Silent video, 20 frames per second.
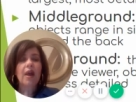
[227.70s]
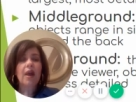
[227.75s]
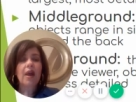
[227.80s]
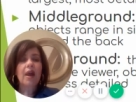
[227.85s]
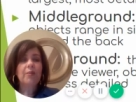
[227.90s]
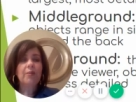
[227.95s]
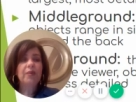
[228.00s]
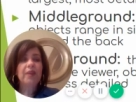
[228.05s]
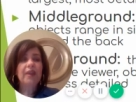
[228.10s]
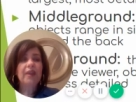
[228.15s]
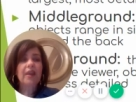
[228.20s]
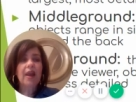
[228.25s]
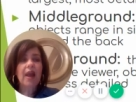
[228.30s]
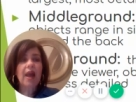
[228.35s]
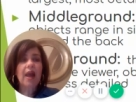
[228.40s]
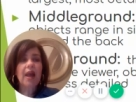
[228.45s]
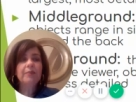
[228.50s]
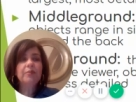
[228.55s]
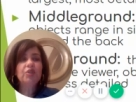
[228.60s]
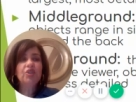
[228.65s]
The
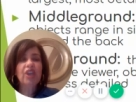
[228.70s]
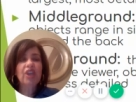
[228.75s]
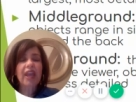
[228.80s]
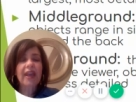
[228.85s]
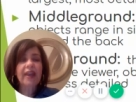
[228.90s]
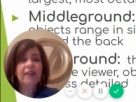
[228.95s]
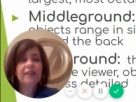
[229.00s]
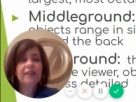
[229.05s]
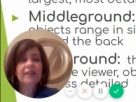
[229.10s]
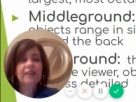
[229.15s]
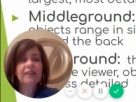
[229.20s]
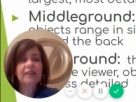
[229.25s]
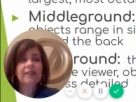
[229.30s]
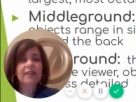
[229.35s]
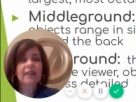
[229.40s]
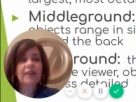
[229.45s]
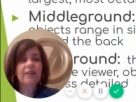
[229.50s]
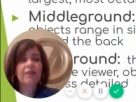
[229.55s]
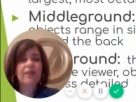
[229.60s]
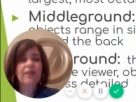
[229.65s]

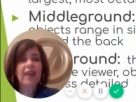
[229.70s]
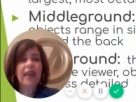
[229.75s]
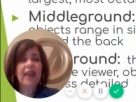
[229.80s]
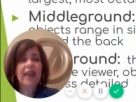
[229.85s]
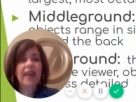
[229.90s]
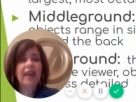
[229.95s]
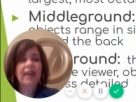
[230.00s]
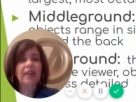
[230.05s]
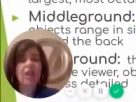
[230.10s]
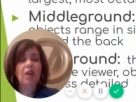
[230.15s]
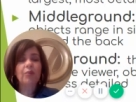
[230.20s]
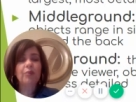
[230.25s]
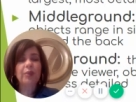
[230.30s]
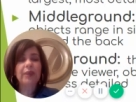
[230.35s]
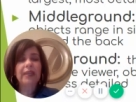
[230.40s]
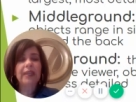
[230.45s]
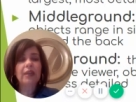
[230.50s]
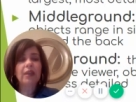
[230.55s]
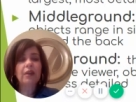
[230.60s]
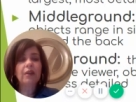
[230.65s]
objects that
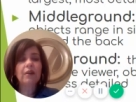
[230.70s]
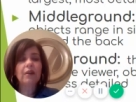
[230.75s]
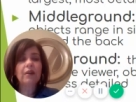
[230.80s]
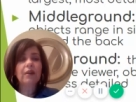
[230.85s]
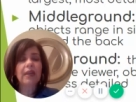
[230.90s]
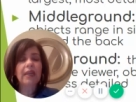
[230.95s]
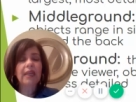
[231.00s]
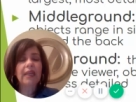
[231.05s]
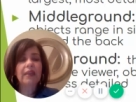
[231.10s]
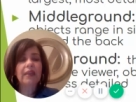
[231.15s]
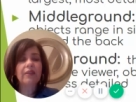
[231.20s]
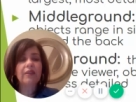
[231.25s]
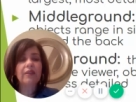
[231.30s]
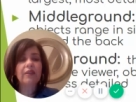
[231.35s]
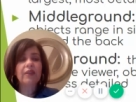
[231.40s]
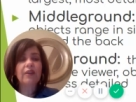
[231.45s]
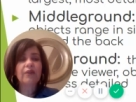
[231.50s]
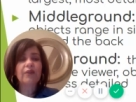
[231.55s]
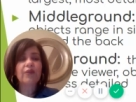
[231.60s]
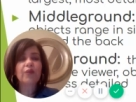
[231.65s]
appear
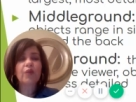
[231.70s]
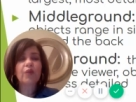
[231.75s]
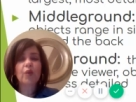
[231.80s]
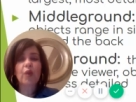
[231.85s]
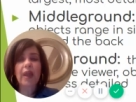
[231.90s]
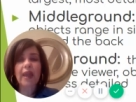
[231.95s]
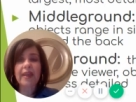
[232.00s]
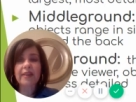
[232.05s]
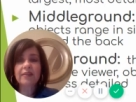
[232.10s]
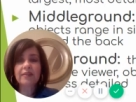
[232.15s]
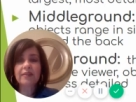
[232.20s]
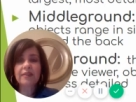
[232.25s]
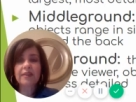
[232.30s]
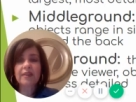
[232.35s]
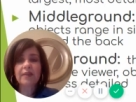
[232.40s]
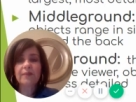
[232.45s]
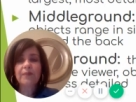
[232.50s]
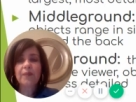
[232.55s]
in the front